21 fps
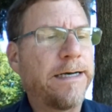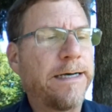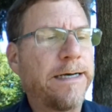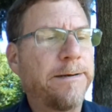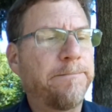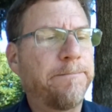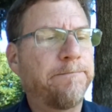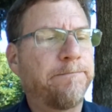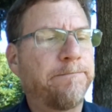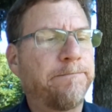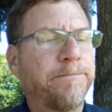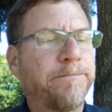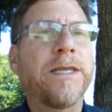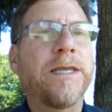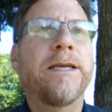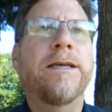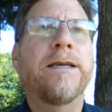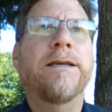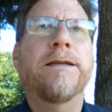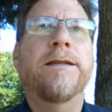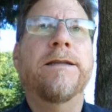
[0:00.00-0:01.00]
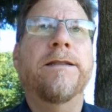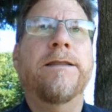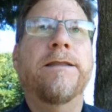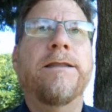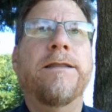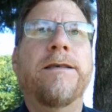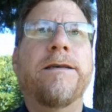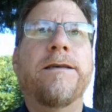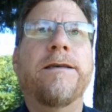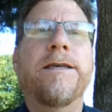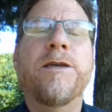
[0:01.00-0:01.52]

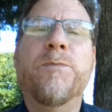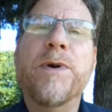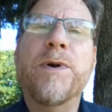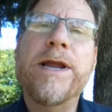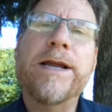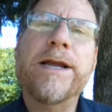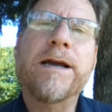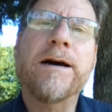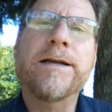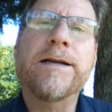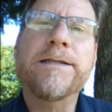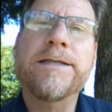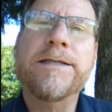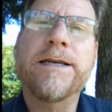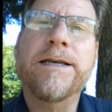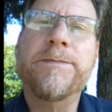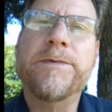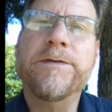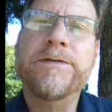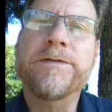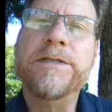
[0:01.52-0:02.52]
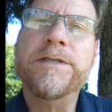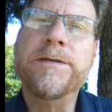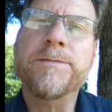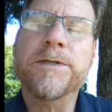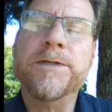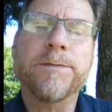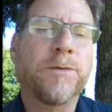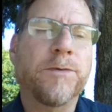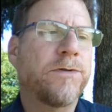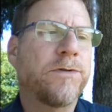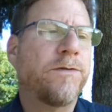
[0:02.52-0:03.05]
the Hebraic concept of
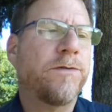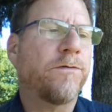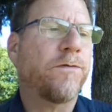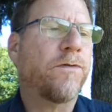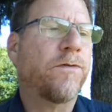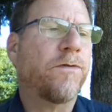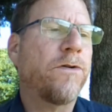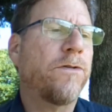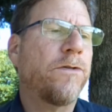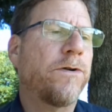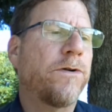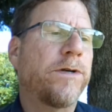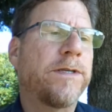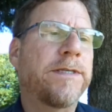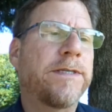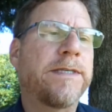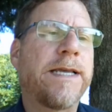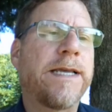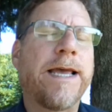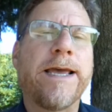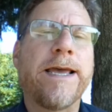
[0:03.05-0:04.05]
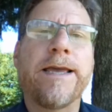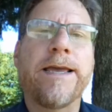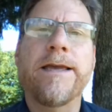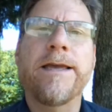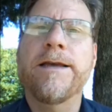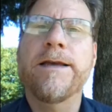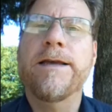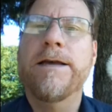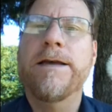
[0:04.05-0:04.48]
tzimtzum goes even further to say,